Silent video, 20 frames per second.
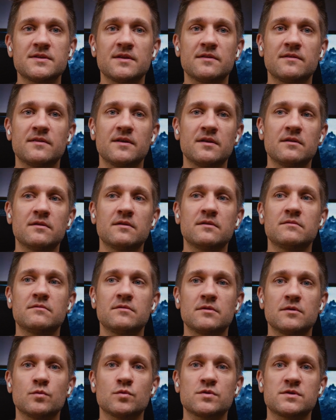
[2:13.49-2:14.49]
and then
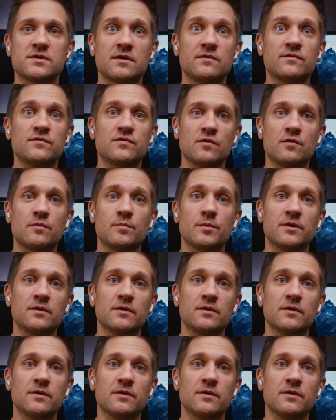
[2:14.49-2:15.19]
it was transformed